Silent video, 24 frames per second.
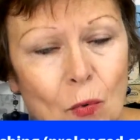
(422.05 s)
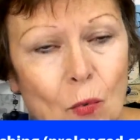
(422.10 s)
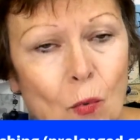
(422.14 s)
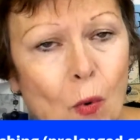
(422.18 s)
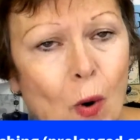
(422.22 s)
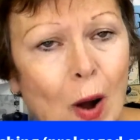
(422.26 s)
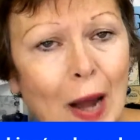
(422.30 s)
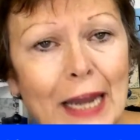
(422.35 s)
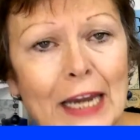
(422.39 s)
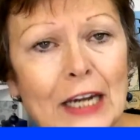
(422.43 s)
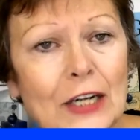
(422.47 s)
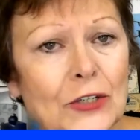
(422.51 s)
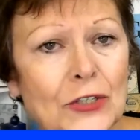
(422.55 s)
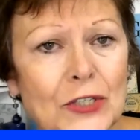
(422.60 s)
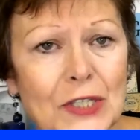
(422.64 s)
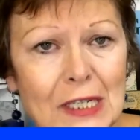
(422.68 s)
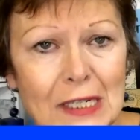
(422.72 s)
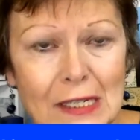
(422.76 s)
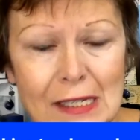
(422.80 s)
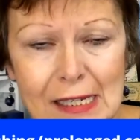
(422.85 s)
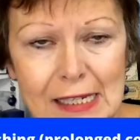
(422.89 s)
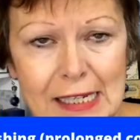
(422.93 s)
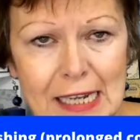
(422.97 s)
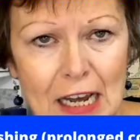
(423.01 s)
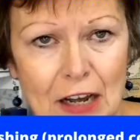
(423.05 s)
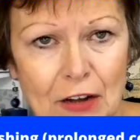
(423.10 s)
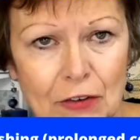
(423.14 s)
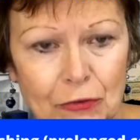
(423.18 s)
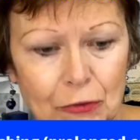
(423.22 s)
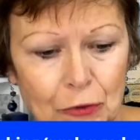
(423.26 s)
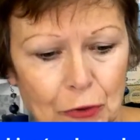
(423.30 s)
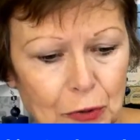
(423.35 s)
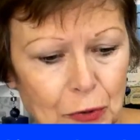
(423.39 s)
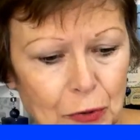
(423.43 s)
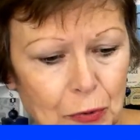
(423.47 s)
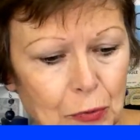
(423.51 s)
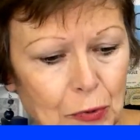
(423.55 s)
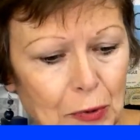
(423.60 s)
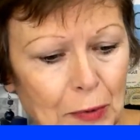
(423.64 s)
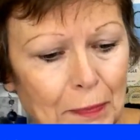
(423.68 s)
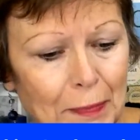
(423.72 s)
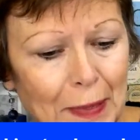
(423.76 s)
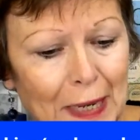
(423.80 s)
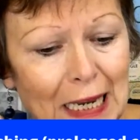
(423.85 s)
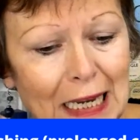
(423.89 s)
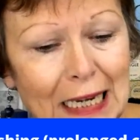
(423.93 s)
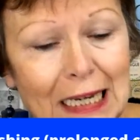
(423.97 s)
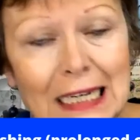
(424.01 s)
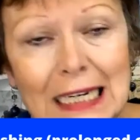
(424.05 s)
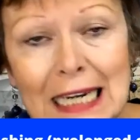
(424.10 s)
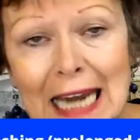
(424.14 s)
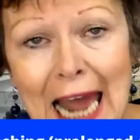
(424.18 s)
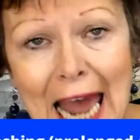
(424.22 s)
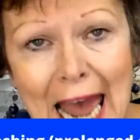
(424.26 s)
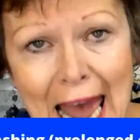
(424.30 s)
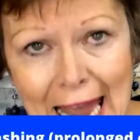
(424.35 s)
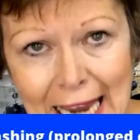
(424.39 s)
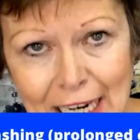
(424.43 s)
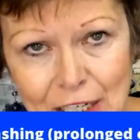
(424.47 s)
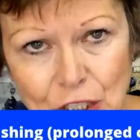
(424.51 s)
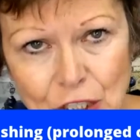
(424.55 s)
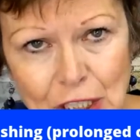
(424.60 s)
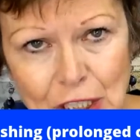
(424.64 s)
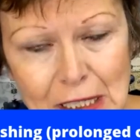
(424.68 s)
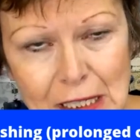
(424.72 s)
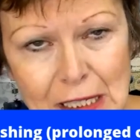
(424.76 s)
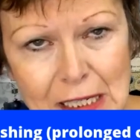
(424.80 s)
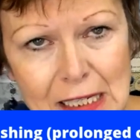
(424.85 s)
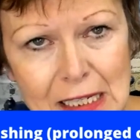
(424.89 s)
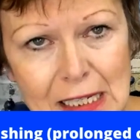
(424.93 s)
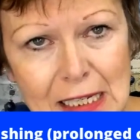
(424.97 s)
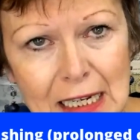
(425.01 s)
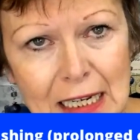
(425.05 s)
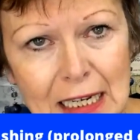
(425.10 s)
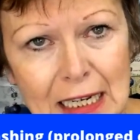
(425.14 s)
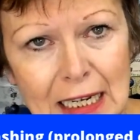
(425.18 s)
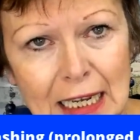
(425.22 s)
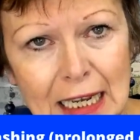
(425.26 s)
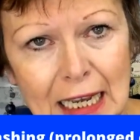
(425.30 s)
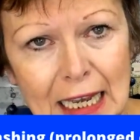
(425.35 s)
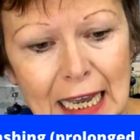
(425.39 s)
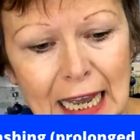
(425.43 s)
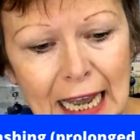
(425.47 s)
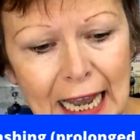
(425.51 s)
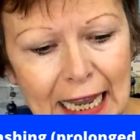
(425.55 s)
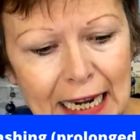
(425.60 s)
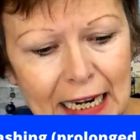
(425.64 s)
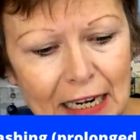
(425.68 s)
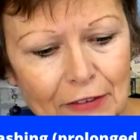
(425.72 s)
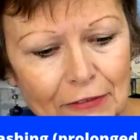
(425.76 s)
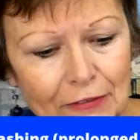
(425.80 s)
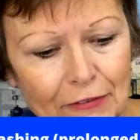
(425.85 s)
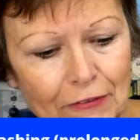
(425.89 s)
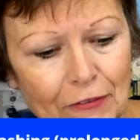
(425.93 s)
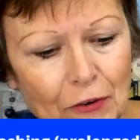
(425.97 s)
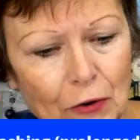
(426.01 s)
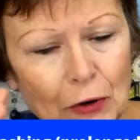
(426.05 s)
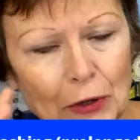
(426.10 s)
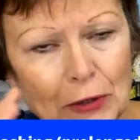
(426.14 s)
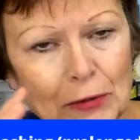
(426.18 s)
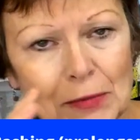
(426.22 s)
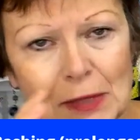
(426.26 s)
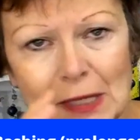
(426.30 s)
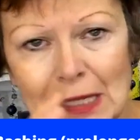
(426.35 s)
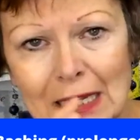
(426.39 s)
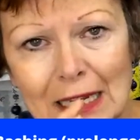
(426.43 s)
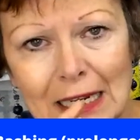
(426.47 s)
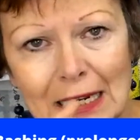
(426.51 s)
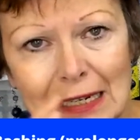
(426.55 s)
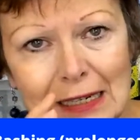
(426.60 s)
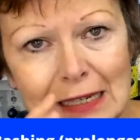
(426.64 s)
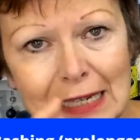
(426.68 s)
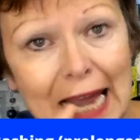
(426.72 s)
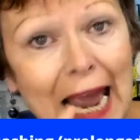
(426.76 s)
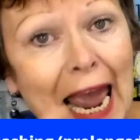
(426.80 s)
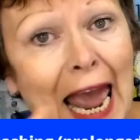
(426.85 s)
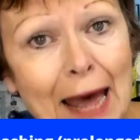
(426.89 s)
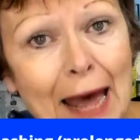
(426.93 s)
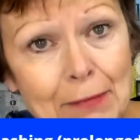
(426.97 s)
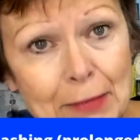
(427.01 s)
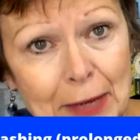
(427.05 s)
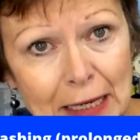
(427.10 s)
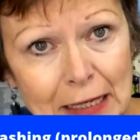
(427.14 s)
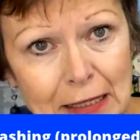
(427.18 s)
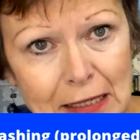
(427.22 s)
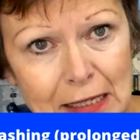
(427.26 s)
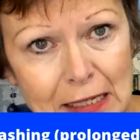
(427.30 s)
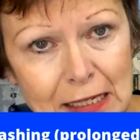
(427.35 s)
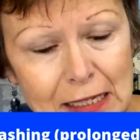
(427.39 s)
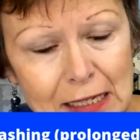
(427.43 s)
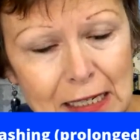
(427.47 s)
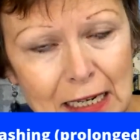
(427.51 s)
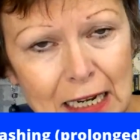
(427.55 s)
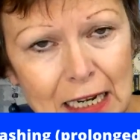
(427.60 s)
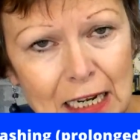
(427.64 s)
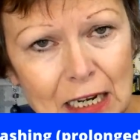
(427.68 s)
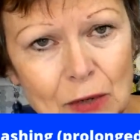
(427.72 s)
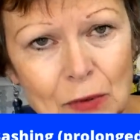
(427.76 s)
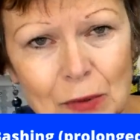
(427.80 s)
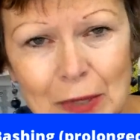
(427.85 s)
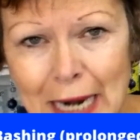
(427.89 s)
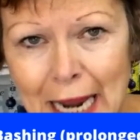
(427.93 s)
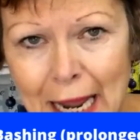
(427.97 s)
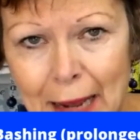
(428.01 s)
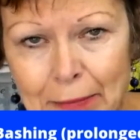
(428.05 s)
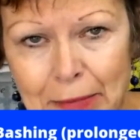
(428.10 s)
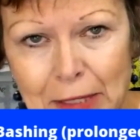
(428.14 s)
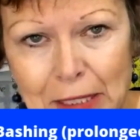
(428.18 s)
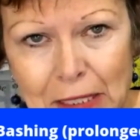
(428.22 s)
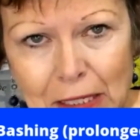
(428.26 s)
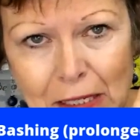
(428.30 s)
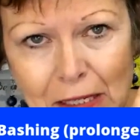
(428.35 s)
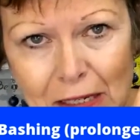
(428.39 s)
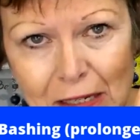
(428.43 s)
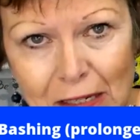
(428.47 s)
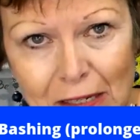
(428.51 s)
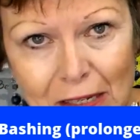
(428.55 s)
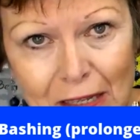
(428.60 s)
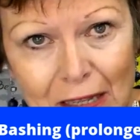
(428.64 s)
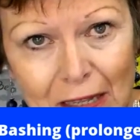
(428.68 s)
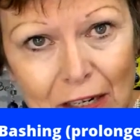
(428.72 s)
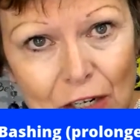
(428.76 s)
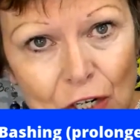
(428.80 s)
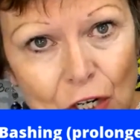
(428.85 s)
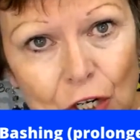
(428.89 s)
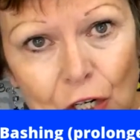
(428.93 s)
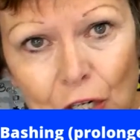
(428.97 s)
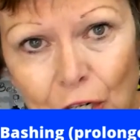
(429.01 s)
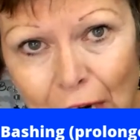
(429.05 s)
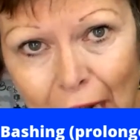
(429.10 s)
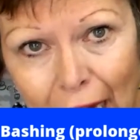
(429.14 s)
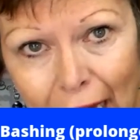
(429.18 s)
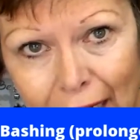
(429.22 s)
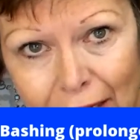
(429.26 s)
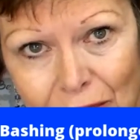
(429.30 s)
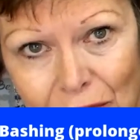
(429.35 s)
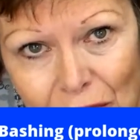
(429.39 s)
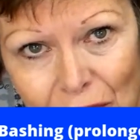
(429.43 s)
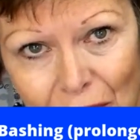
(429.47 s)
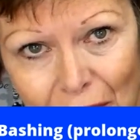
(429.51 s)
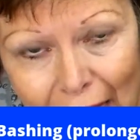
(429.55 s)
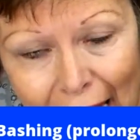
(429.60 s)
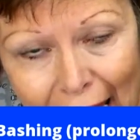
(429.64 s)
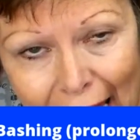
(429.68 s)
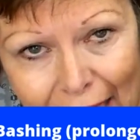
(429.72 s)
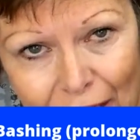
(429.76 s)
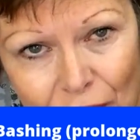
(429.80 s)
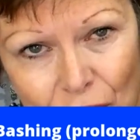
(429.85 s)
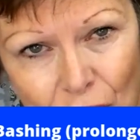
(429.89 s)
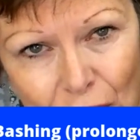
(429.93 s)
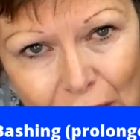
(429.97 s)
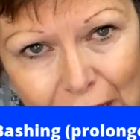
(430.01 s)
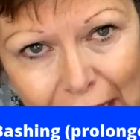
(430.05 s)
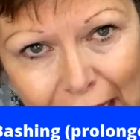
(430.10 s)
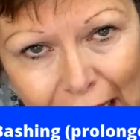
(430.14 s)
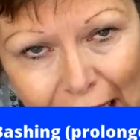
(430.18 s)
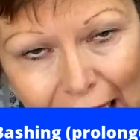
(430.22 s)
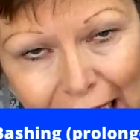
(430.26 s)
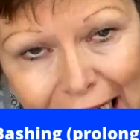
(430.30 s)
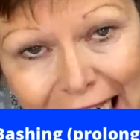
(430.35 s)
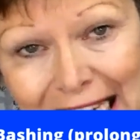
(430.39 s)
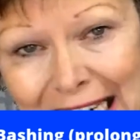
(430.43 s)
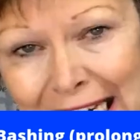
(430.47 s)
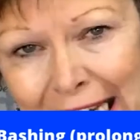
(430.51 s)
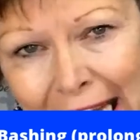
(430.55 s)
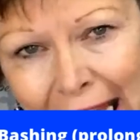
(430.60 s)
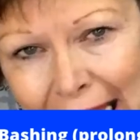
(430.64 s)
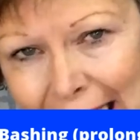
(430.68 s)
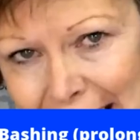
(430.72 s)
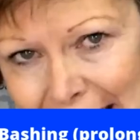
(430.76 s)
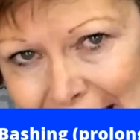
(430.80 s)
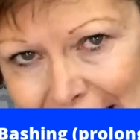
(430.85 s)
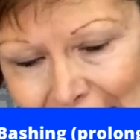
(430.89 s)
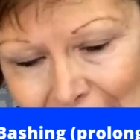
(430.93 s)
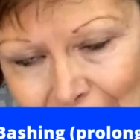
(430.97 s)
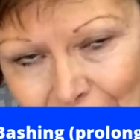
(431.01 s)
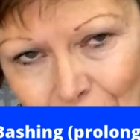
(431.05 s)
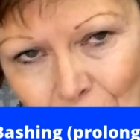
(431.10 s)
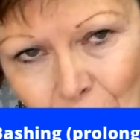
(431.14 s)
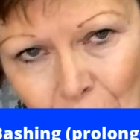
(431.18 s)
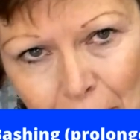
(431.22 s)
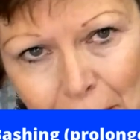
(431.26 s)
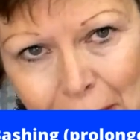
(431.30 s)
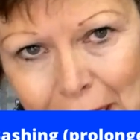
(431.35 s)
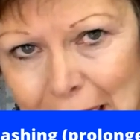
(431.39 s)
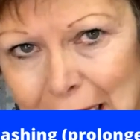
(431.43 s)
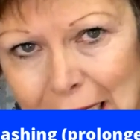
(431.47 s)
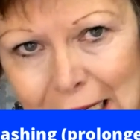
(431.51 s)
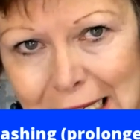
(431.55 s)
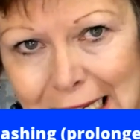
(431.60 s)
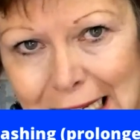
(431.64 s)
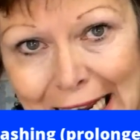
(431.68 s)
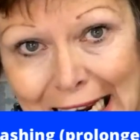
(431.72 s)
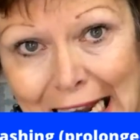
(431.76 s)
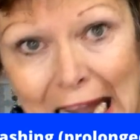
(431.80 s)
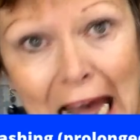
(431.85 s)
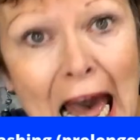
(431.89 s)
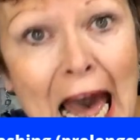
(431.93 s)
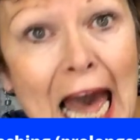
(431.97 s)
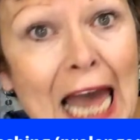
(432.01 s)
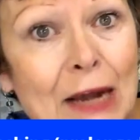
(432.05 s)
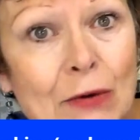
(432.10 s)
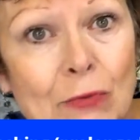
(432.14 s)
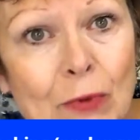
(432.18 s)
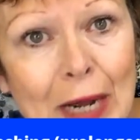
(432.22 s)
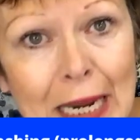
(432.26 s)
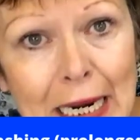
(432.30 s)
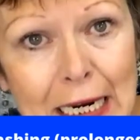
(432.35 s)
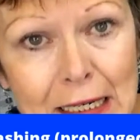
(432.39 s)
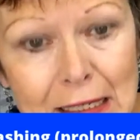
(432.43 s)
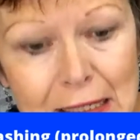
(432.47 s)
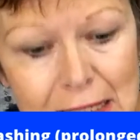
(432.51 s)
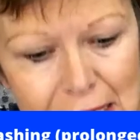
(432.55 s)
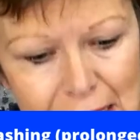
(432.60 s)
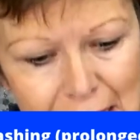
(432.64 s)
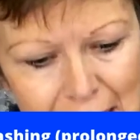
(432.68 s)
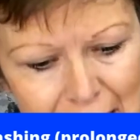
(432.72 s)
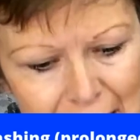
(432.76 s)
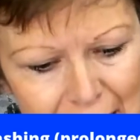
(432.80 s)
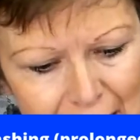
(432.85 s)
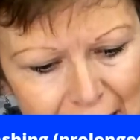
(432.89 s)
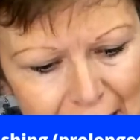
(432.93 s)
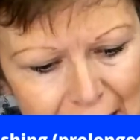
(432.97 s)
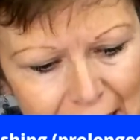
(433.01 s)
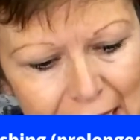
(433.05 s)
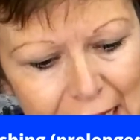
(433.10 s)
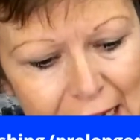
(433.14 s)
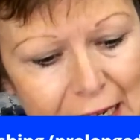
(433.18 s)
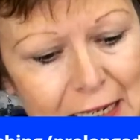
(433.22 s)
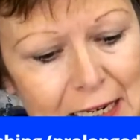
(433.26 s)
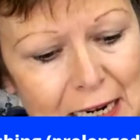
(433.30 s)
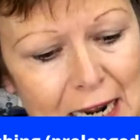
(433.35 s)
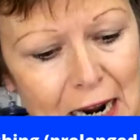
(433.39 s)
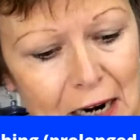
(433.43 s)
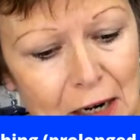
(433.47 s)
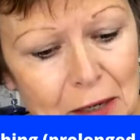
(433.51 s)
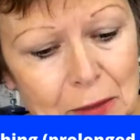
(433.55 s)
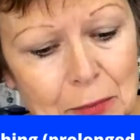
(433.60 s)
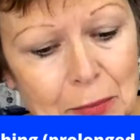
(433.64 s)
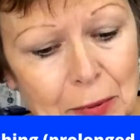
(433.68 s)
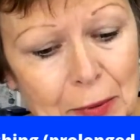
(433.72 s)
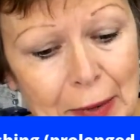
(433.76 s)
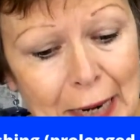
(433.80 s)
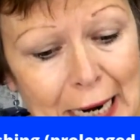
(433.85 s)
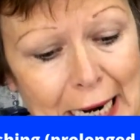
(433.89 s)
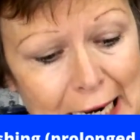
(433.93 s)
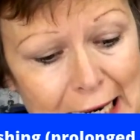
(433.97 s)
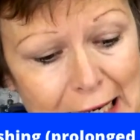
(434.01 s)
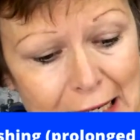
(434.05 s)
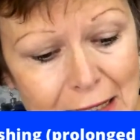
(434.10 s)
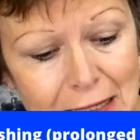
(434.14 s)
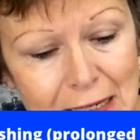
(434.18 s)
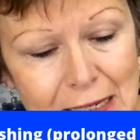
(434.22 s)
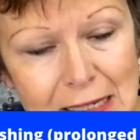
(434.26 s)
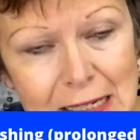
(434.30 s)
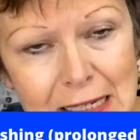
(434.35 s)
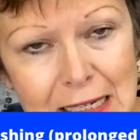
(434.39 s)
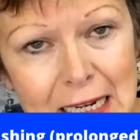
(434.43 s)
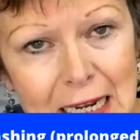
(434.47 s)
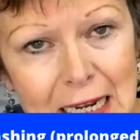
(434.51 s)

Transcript: wires itself with repeated actions and it forms these habits. What happens is the neurons are actually connecting, forming these like highways in our brains.